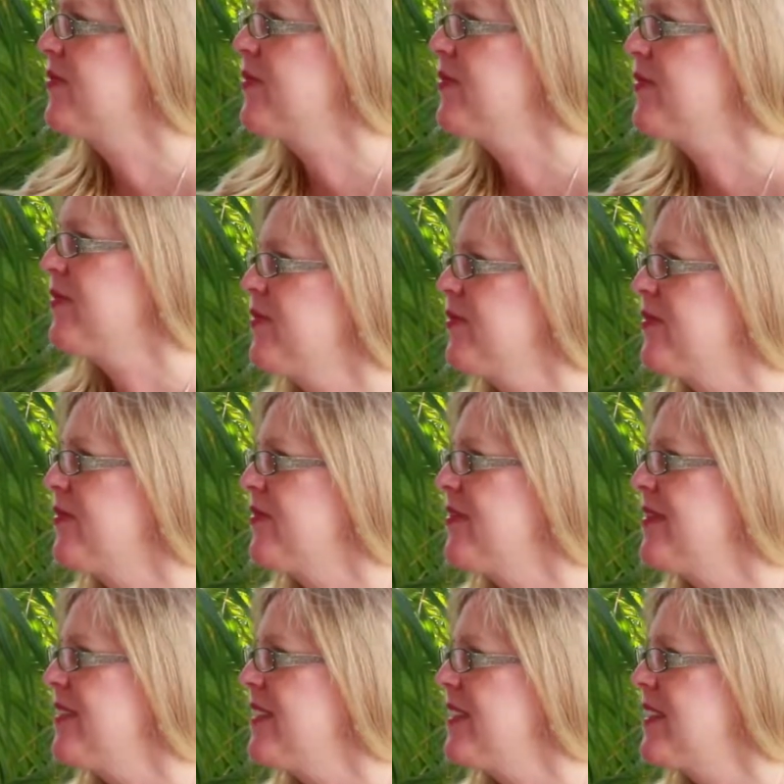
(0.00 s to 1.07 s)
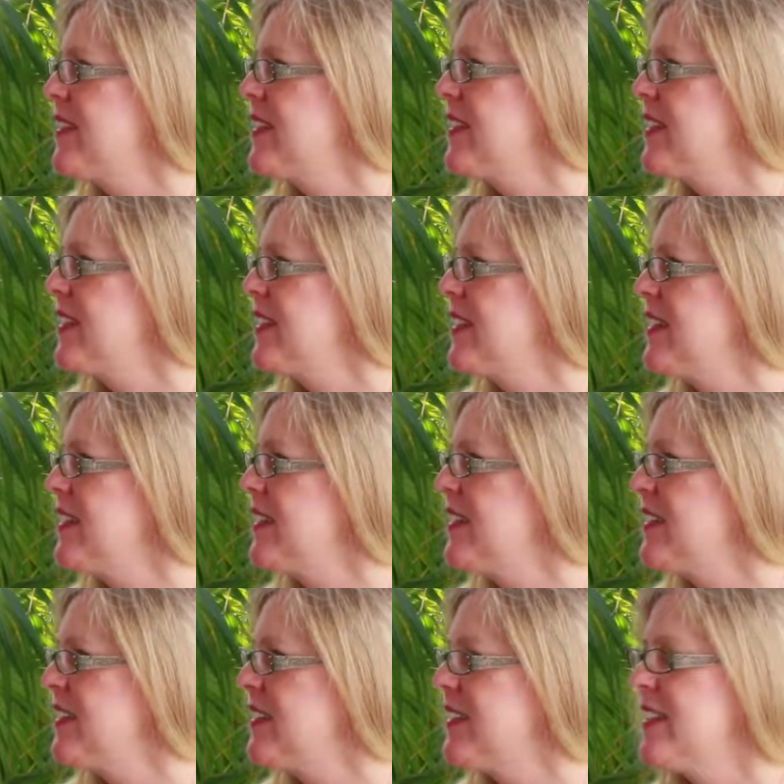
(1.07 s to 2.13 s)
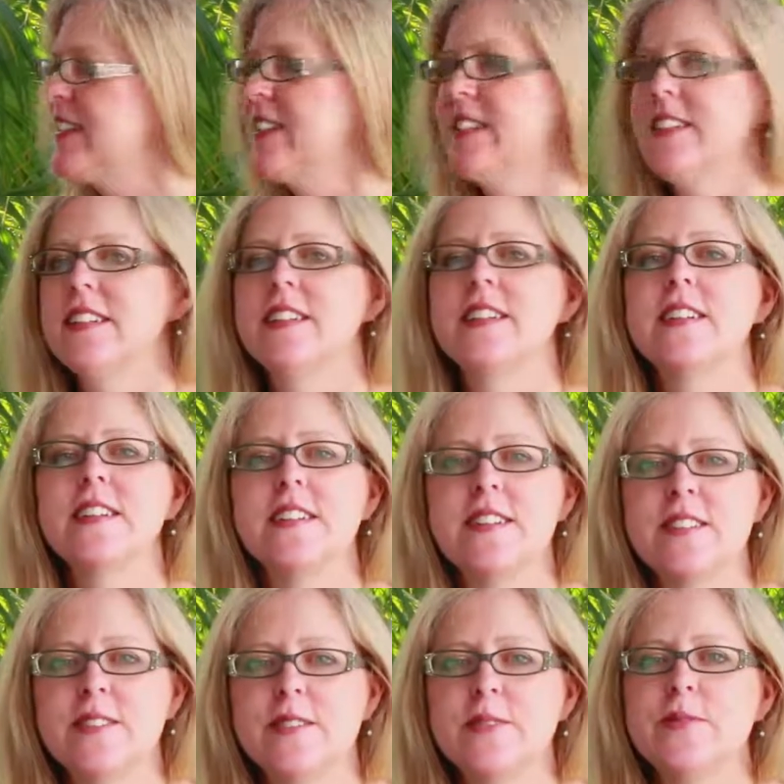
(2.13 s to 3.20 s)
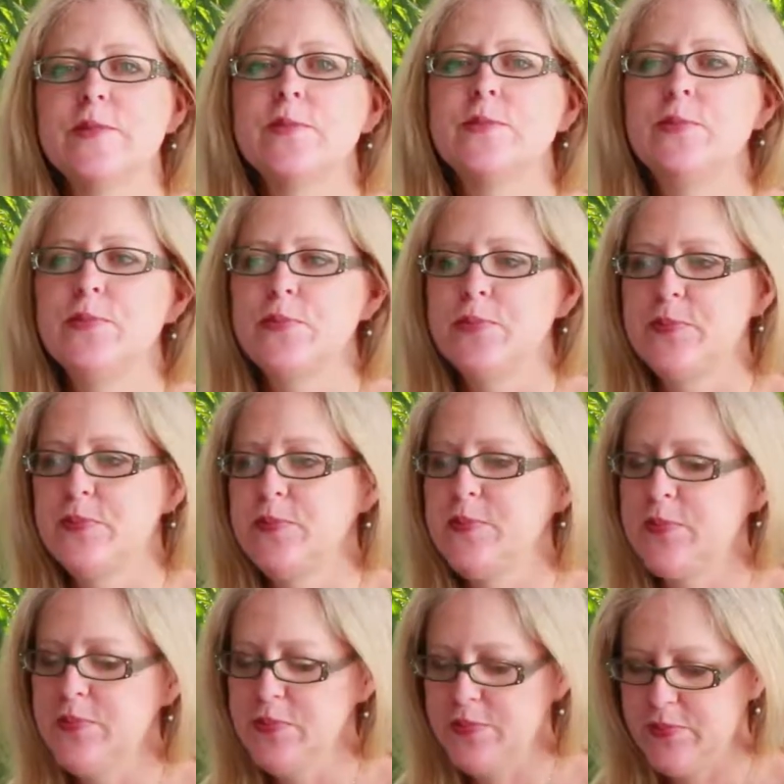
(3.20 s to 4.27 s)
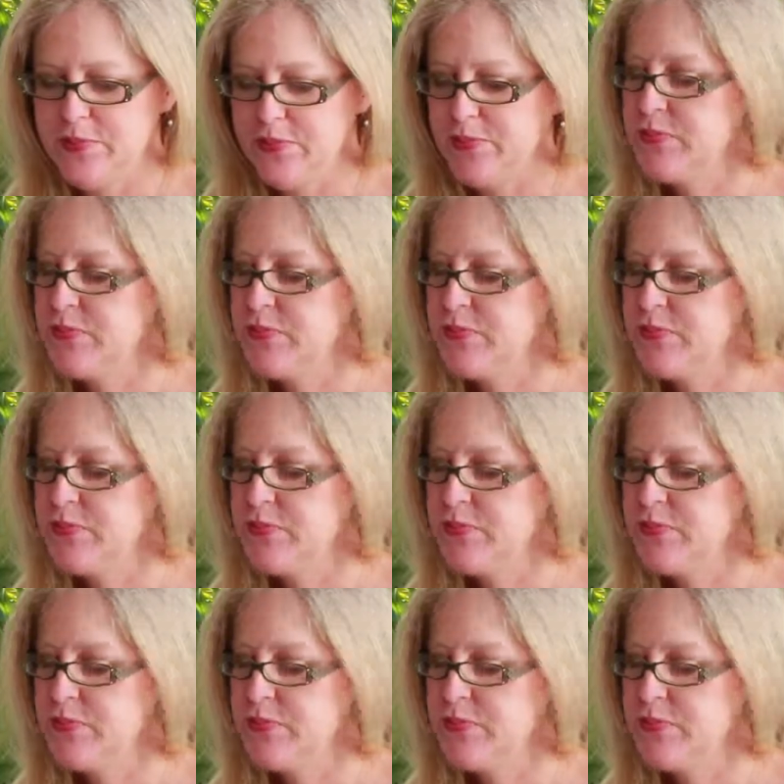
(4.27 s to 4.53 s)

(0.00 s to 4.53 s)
(not speaking)